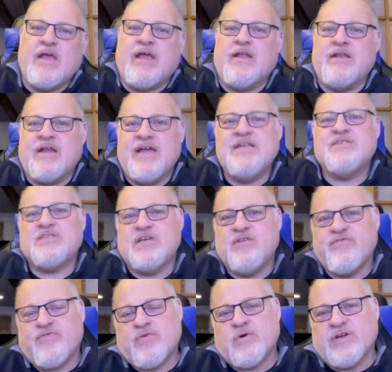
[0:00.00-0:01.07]
In
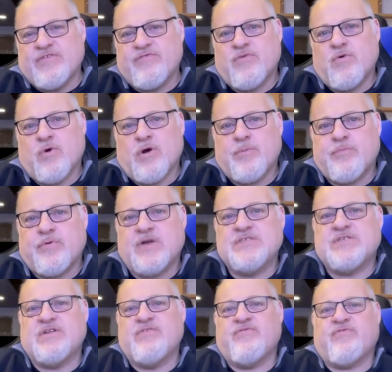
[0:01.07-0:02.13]
1944,
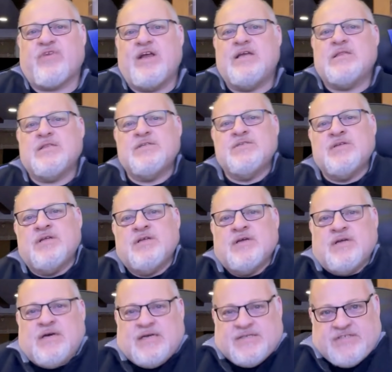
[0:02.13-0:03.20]
President Franklin
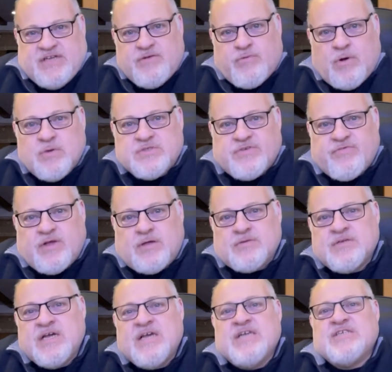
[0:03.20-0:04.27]
D.
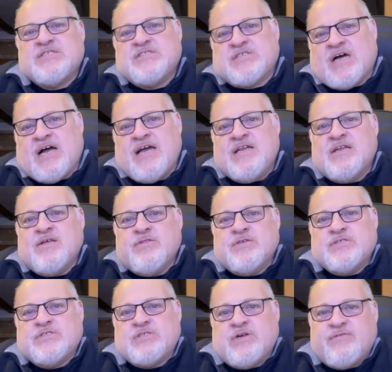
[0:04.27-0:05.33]
Roosevelt signed
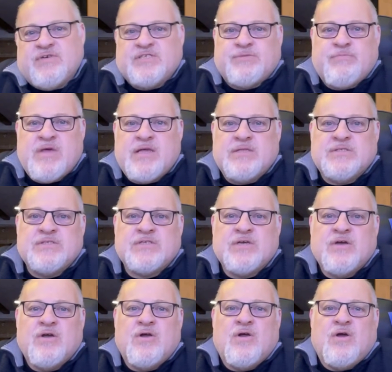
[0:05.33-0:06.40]
the Servicemen's
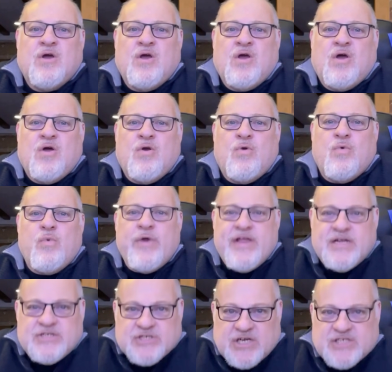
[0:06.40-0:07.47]

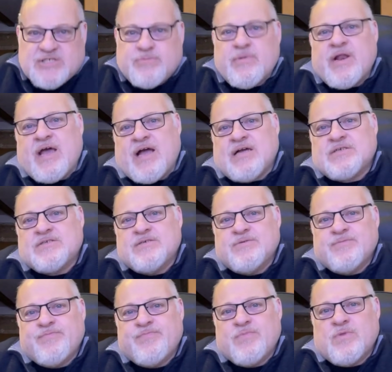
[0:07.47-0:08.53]
Readjustment Act,
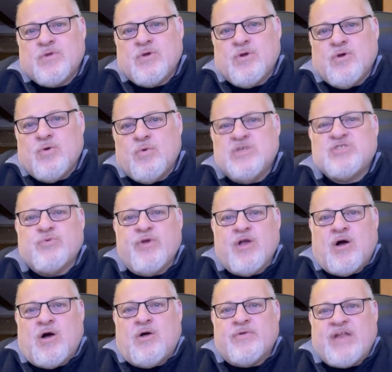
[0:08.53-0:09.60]
which we
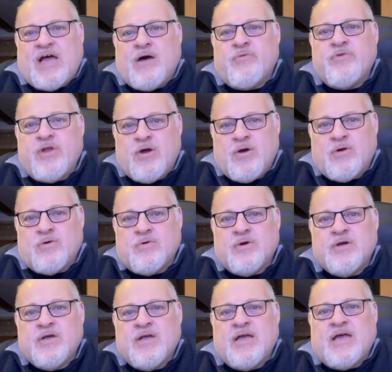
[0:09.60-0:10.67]
all now know
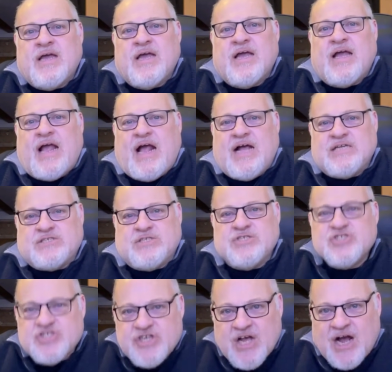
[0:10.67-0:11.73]
as the
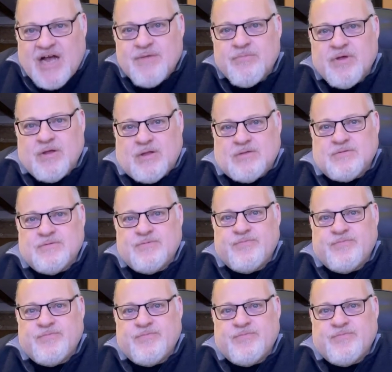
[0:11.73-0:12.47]
GI Bill.